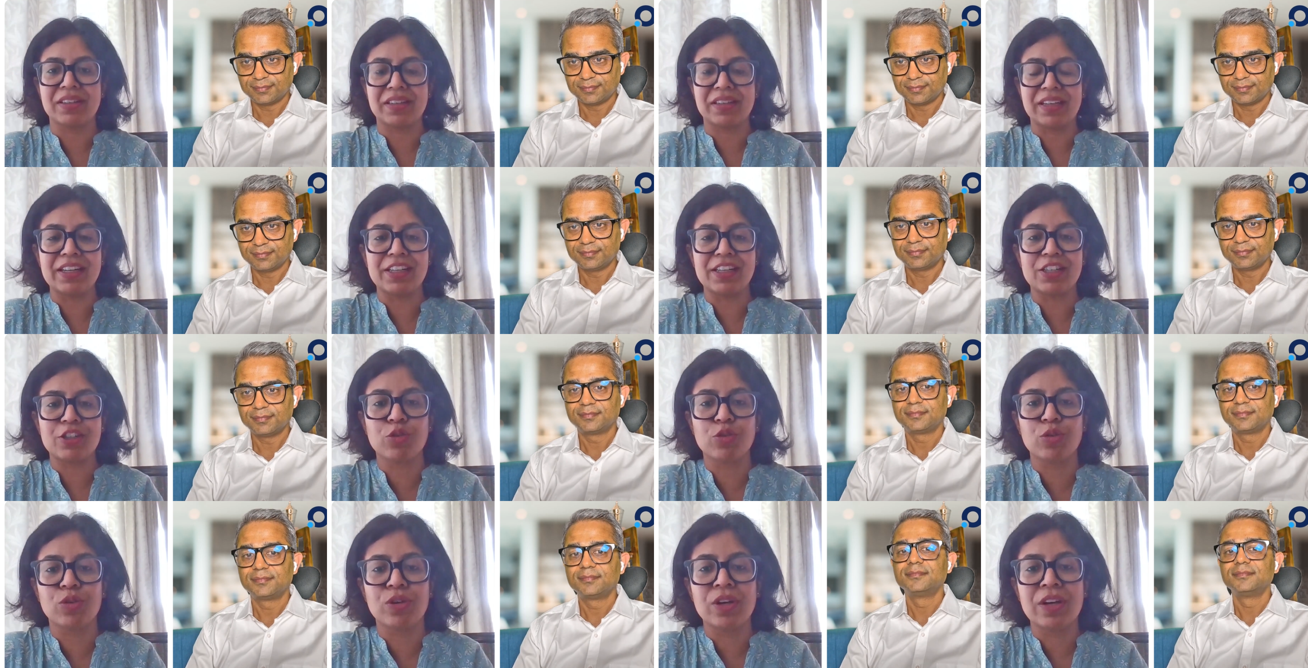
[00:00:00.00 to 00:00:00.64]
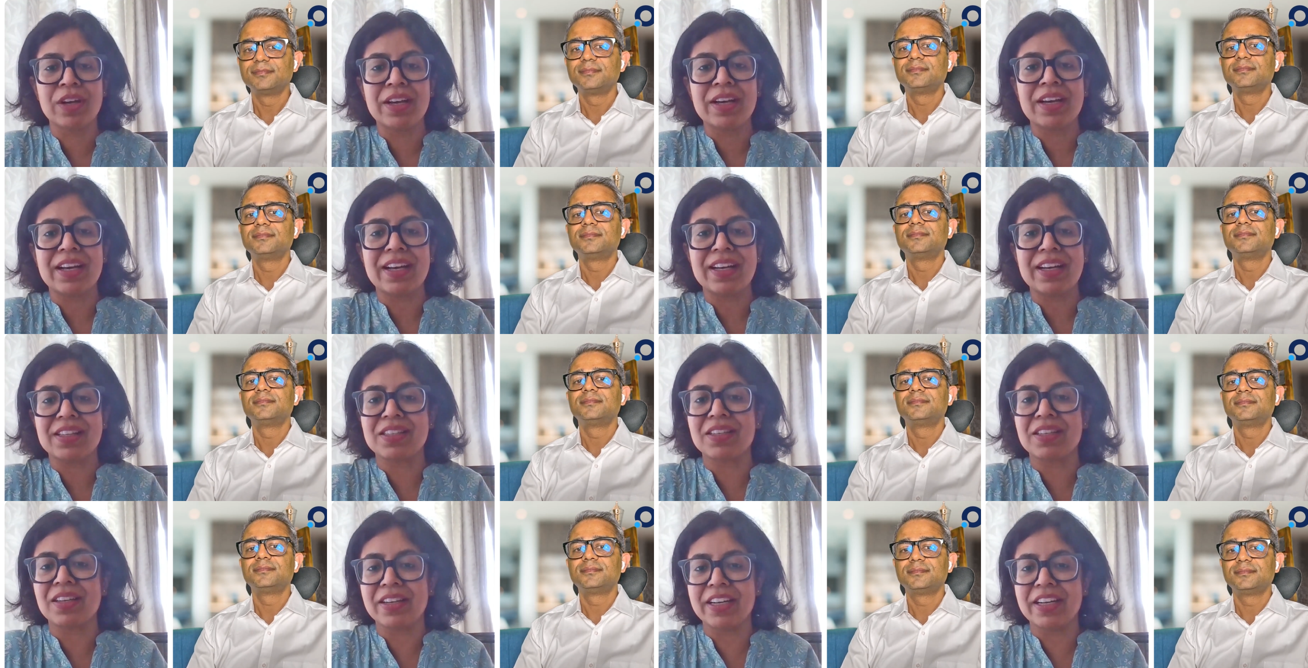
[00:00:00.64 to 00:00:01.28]
Speaker 1: Right? So
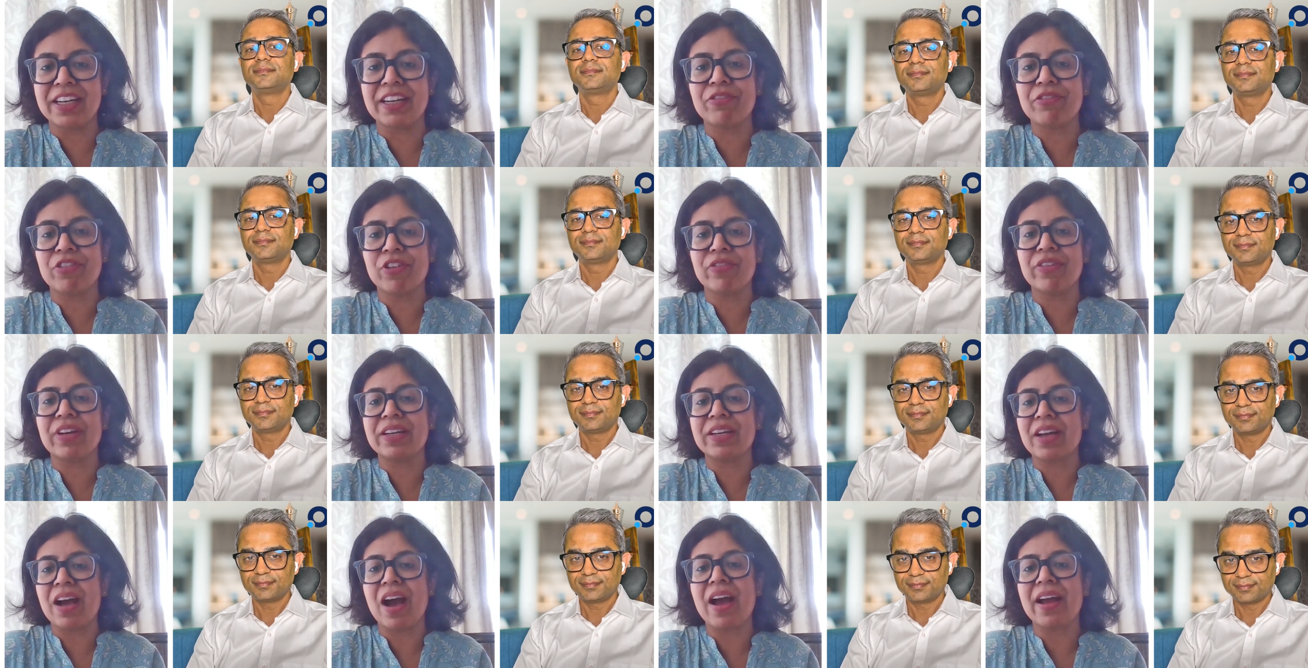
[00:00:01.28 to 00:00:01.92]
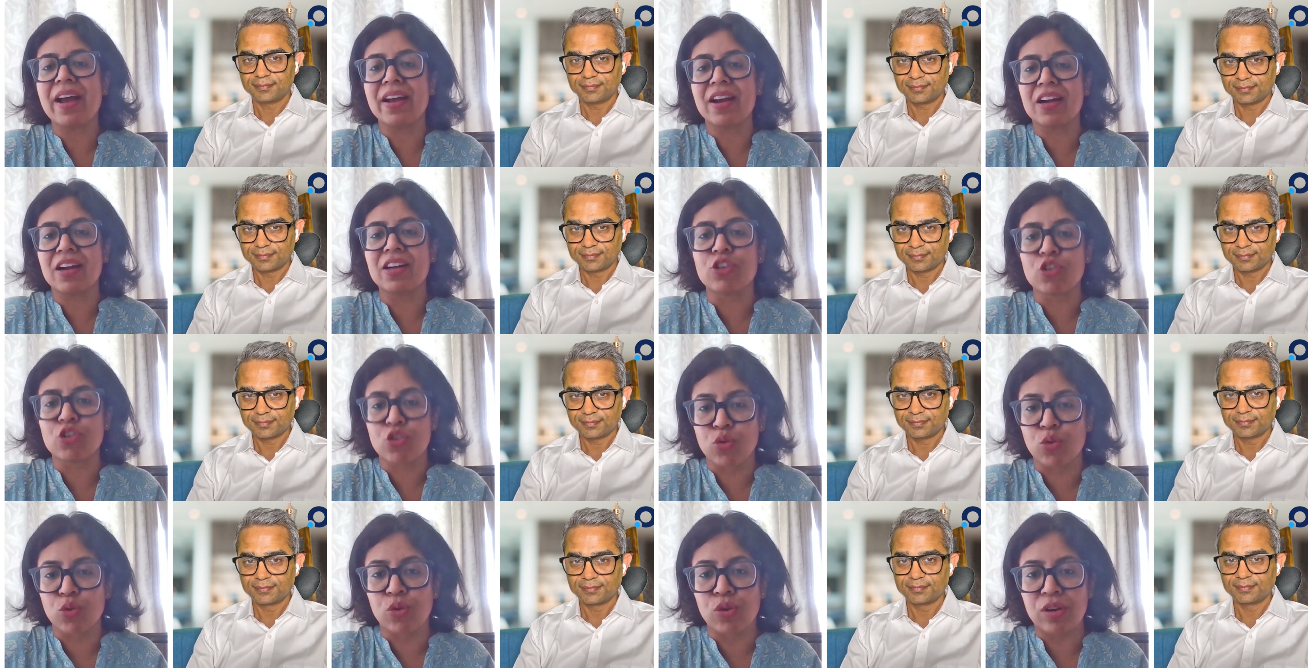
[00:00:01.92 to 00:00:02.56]
it's a need for very high
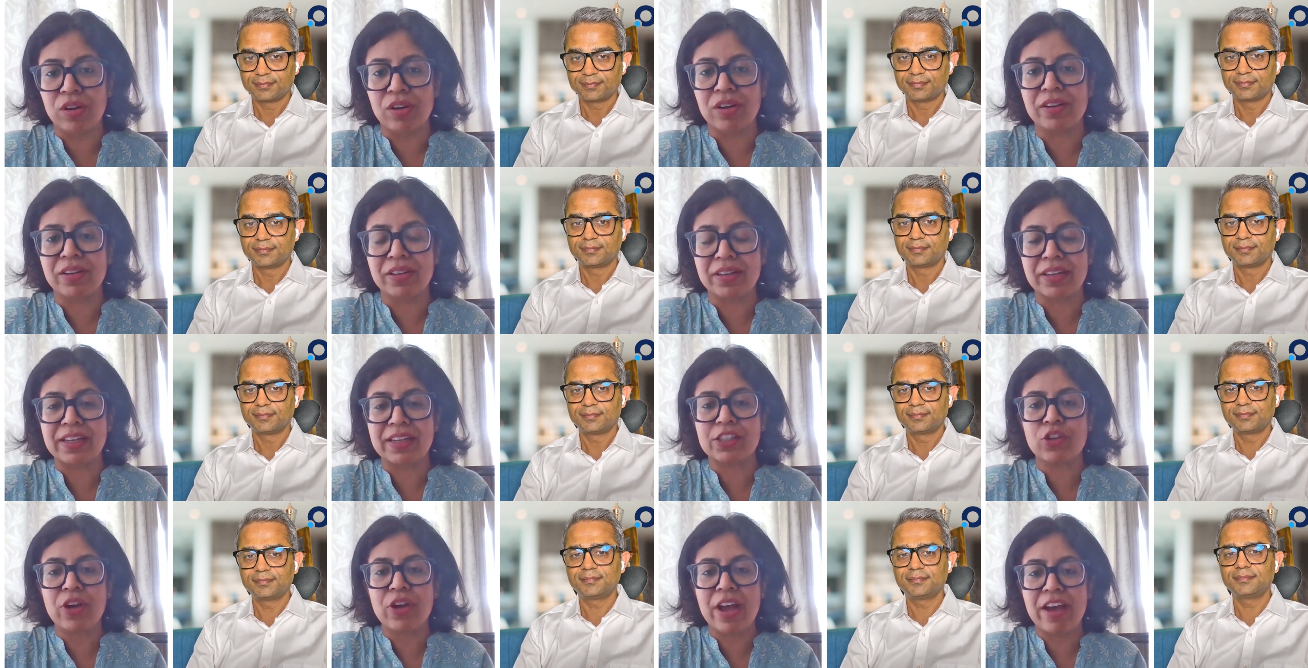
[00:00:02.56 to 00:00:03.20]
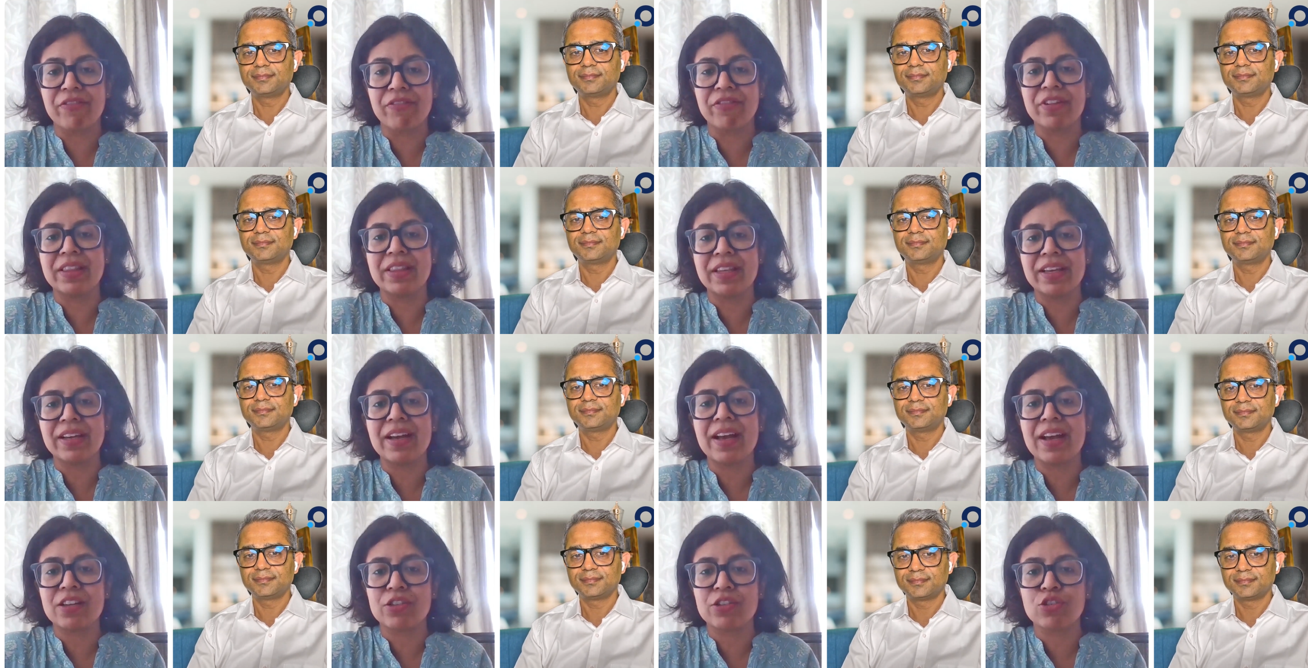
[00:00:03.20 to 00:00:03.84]
control. Right. So
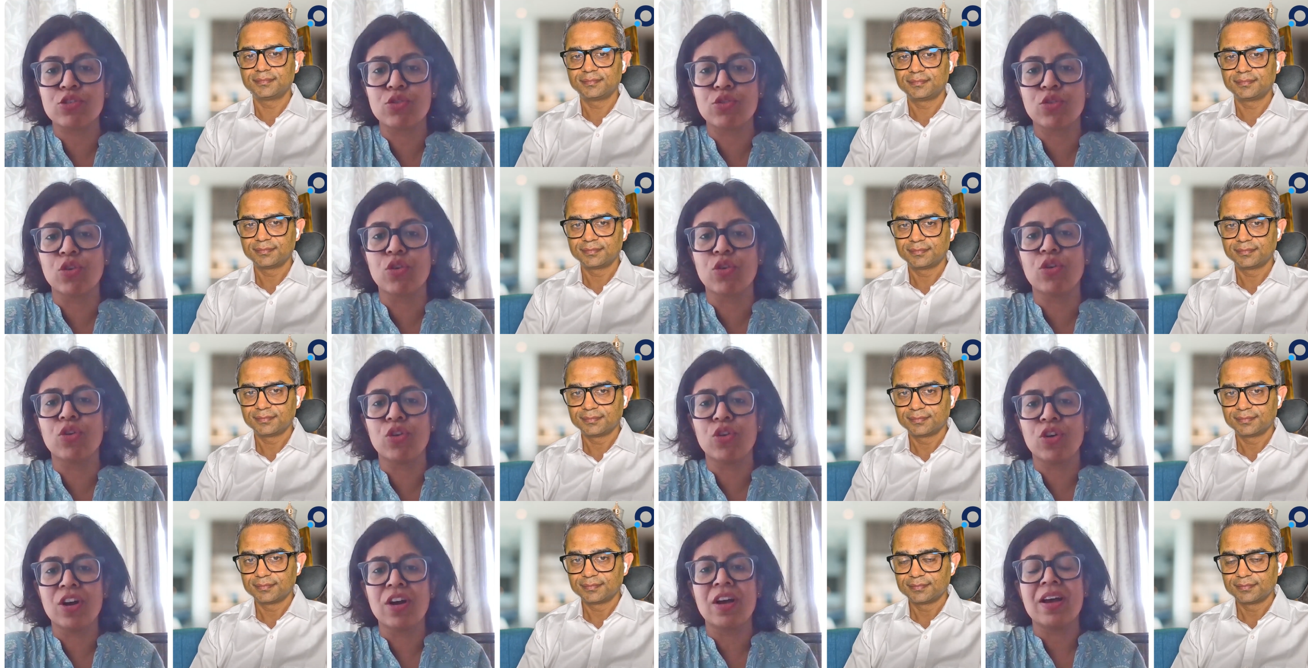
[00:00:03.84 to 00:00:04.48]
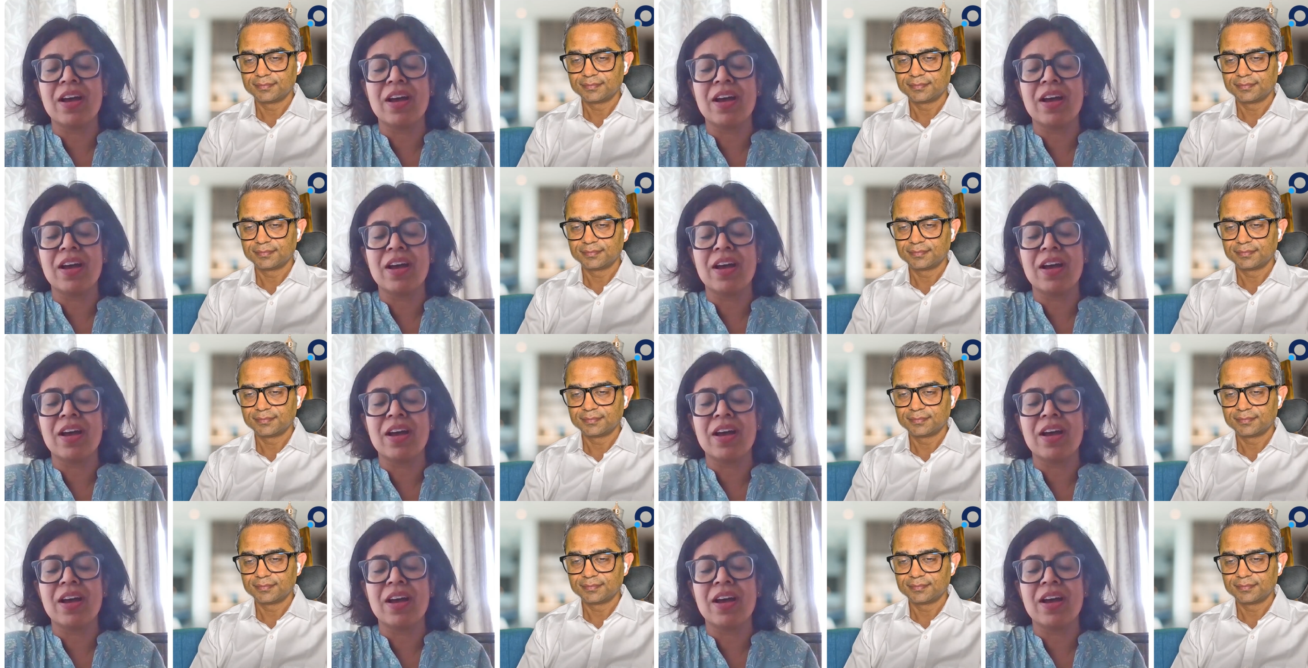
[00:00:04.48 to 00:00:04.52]
everything has to go